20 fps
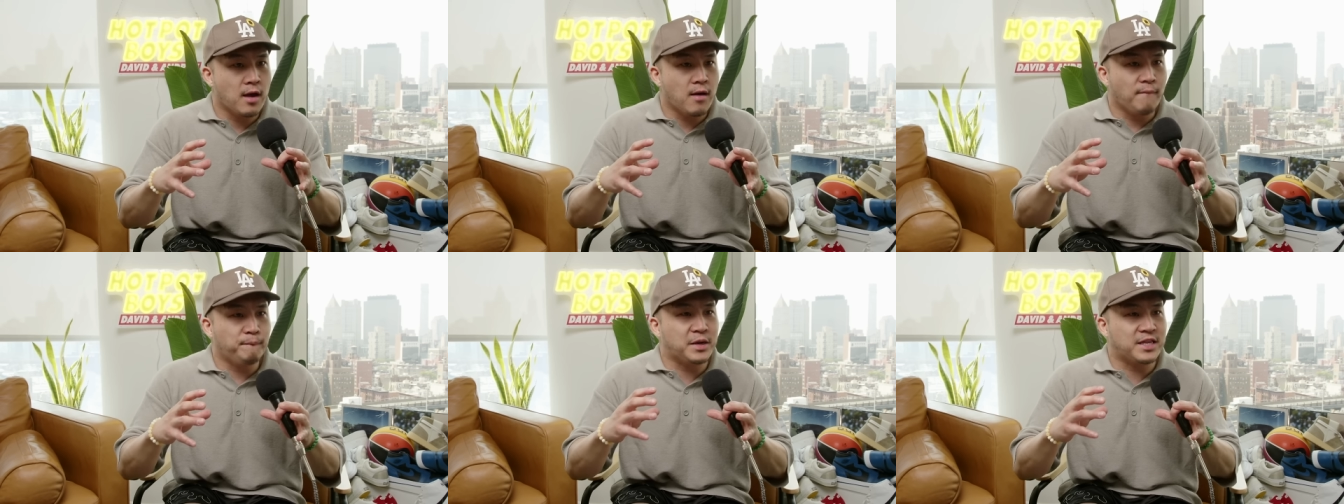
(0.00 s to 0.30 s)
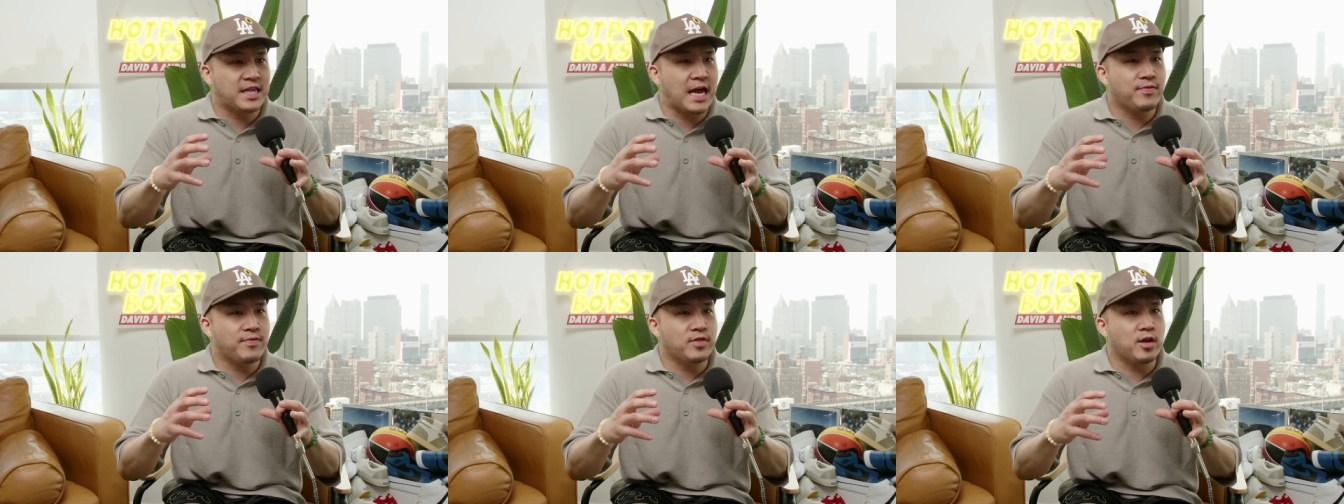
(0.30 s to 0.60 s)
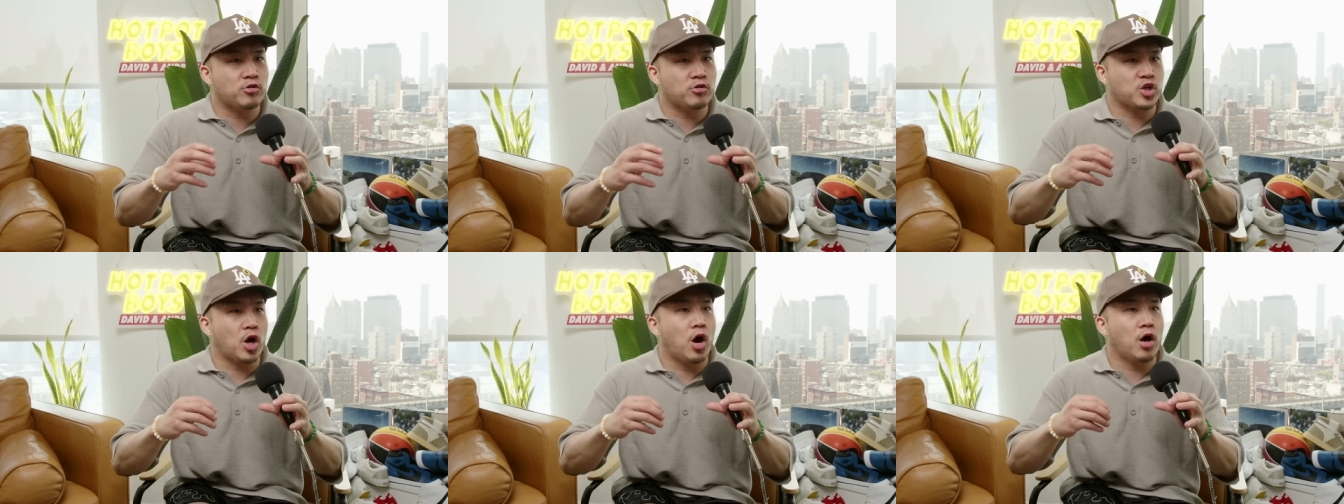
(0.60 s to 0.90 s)
but then
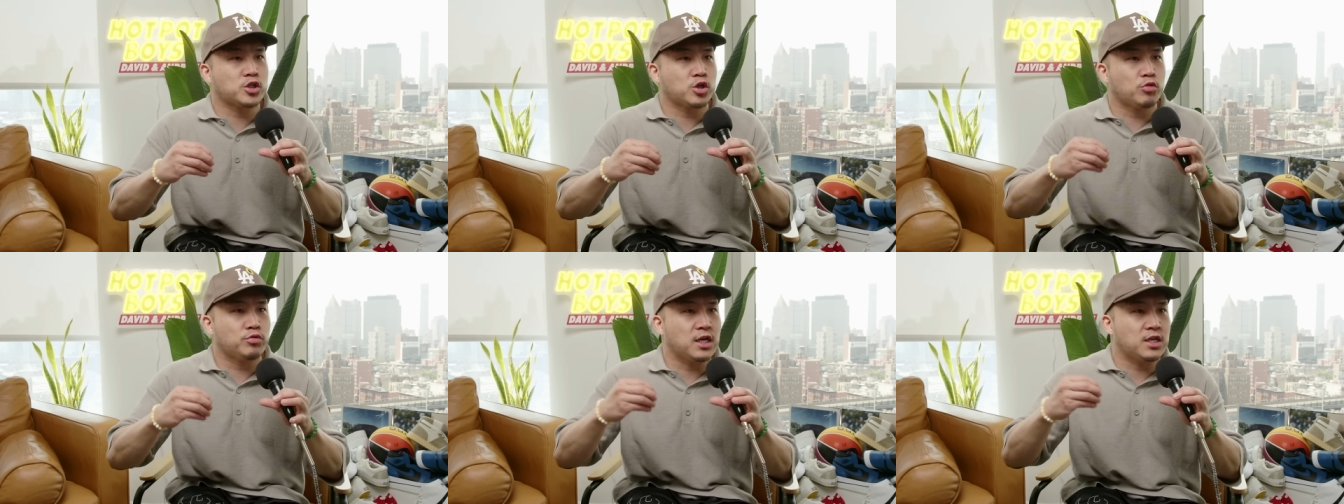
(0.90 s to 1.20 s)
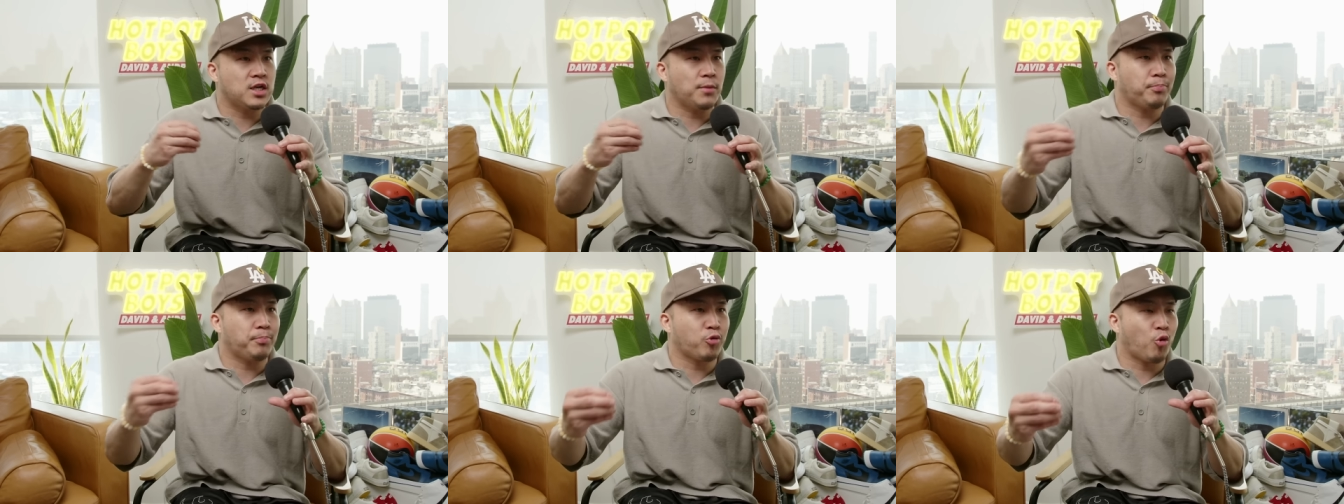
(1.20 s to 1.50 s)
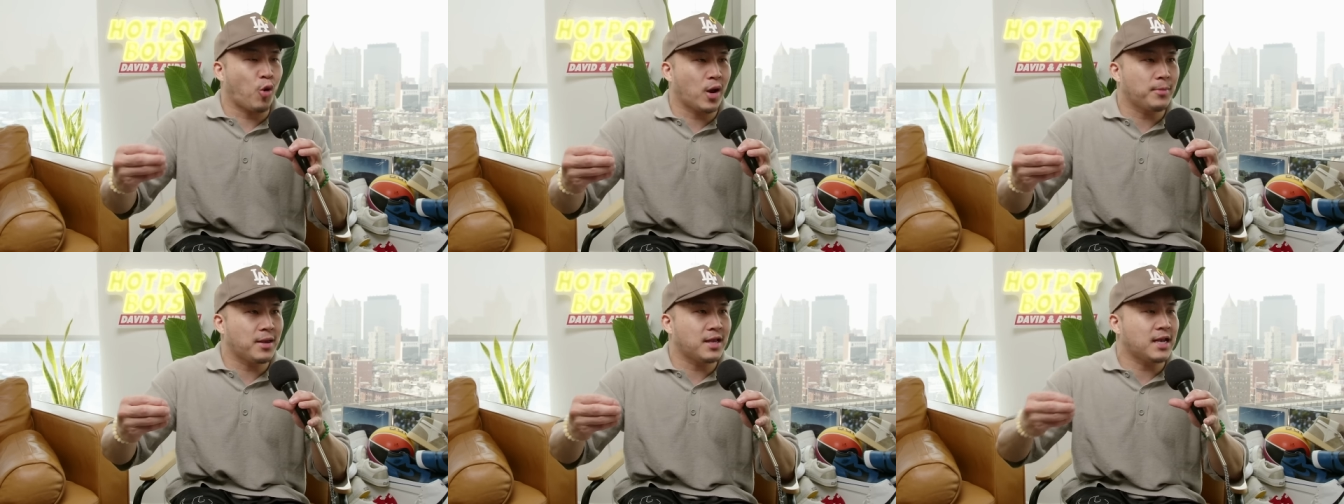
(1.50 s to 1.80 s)
there's also the
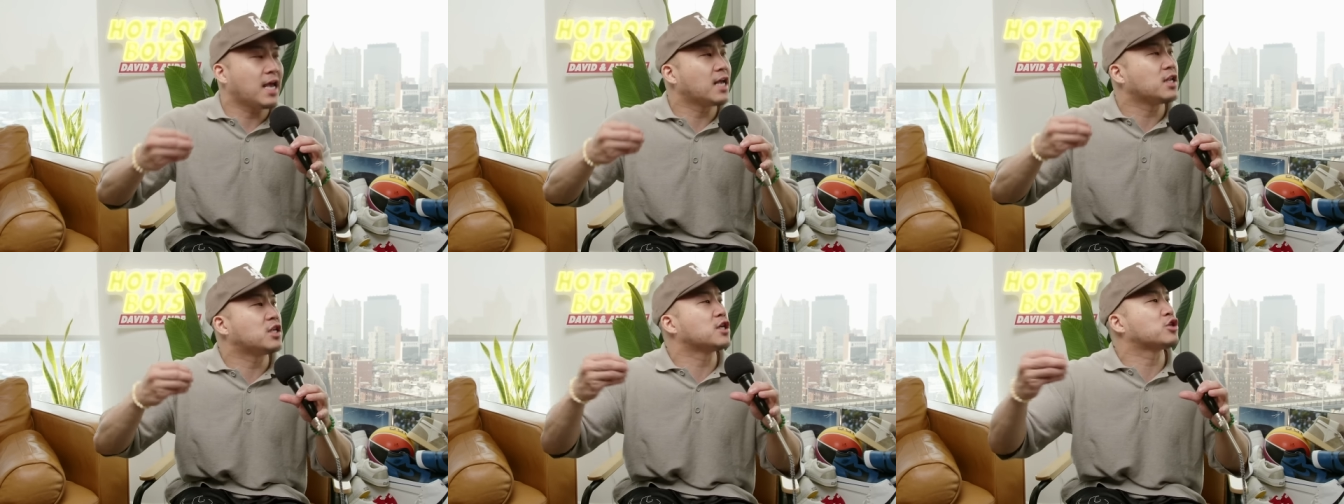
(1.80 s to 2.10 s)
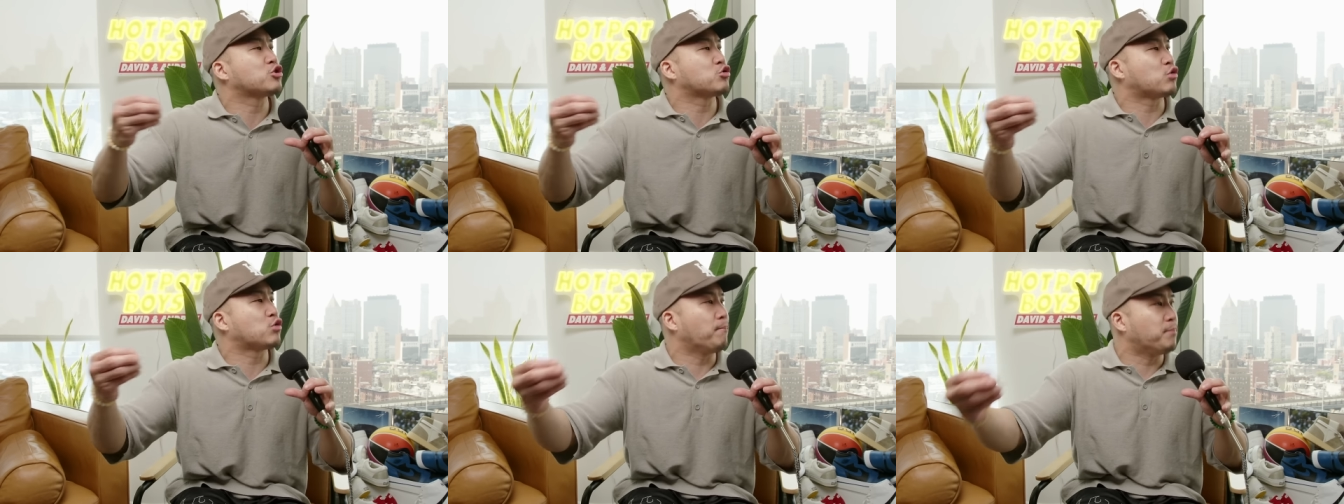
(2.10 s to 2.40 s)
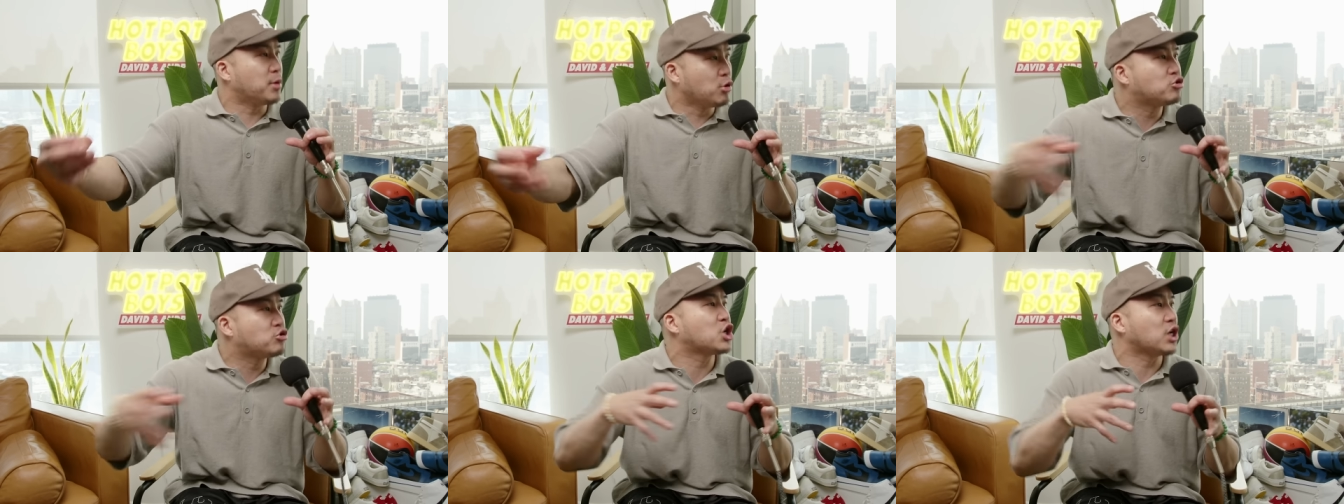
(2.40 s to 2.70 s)
deployment and
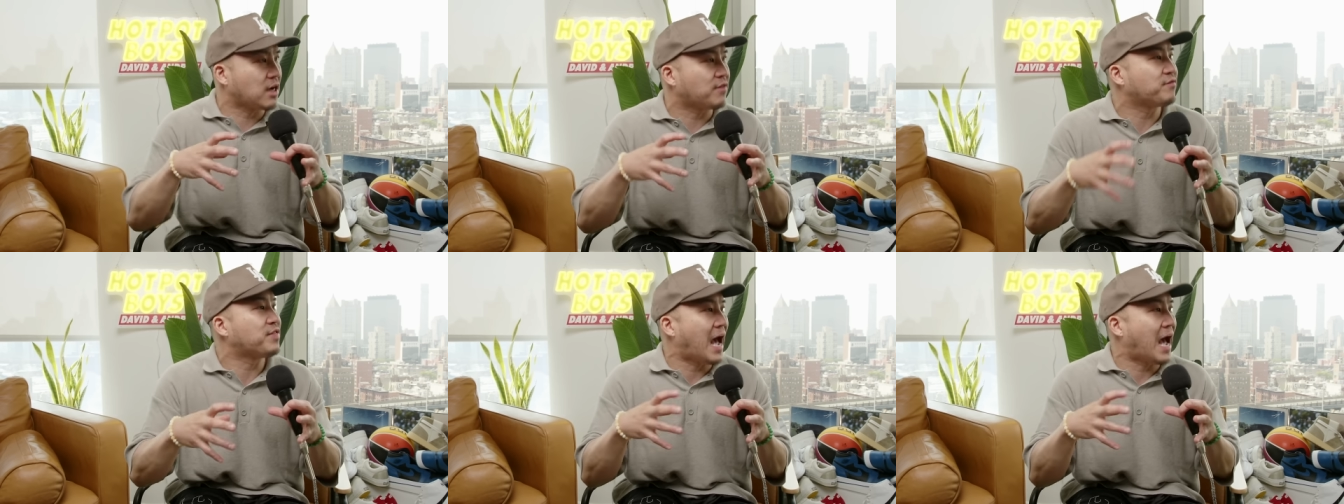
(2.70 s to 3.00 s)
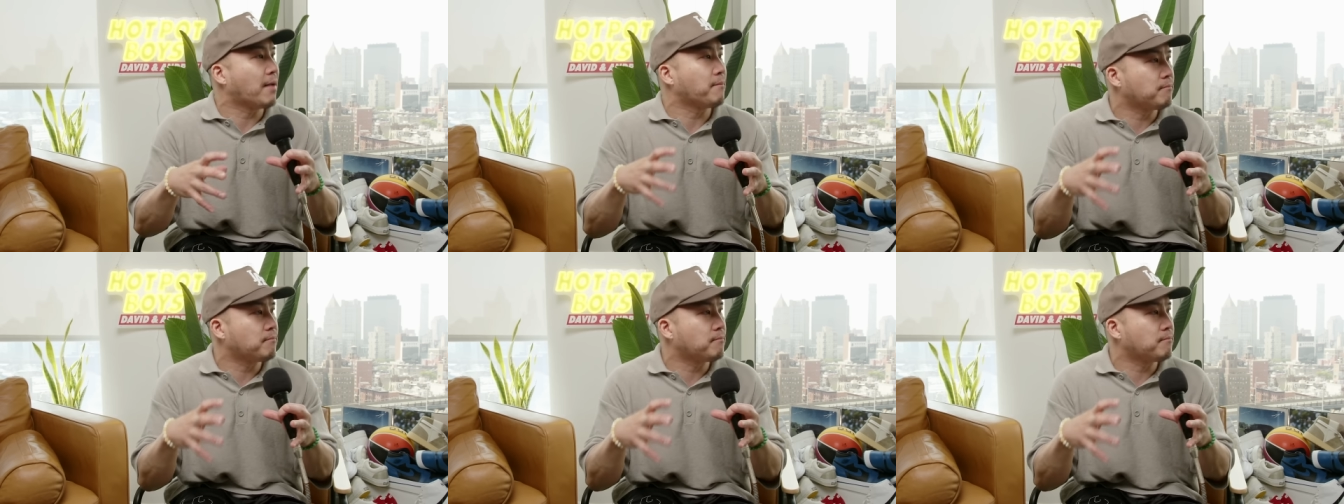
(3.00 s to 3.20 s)
distribution of that